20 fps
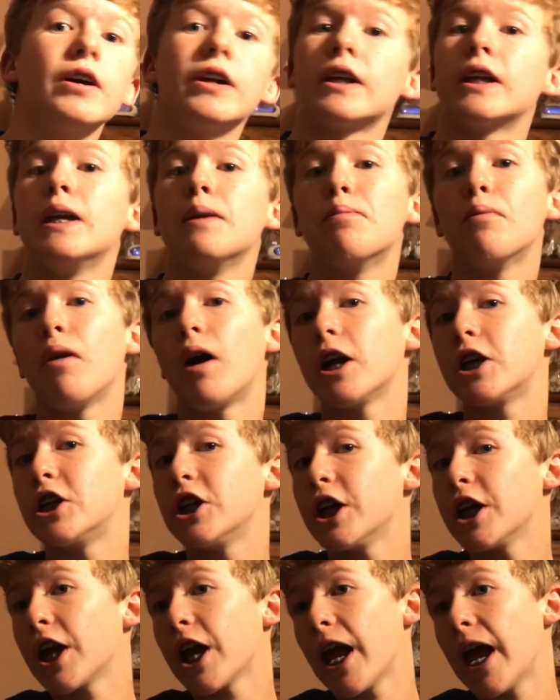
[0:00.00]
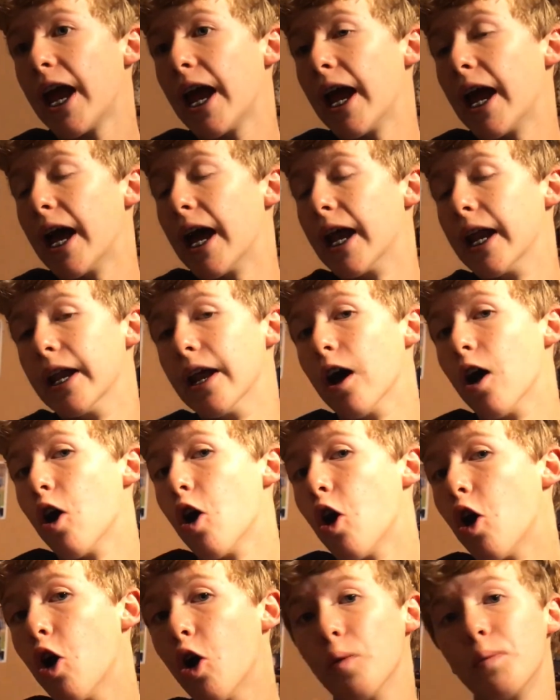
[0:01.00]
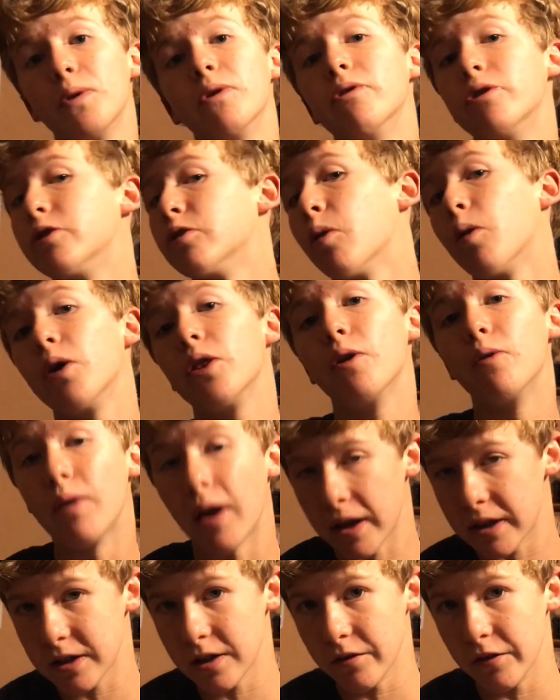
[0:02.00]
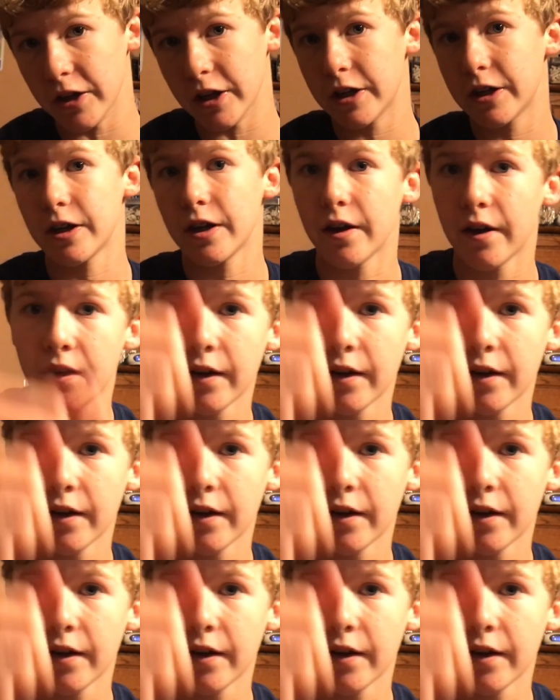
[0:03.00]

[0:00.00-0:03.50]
keep watching and hope you enjoy the rest of it.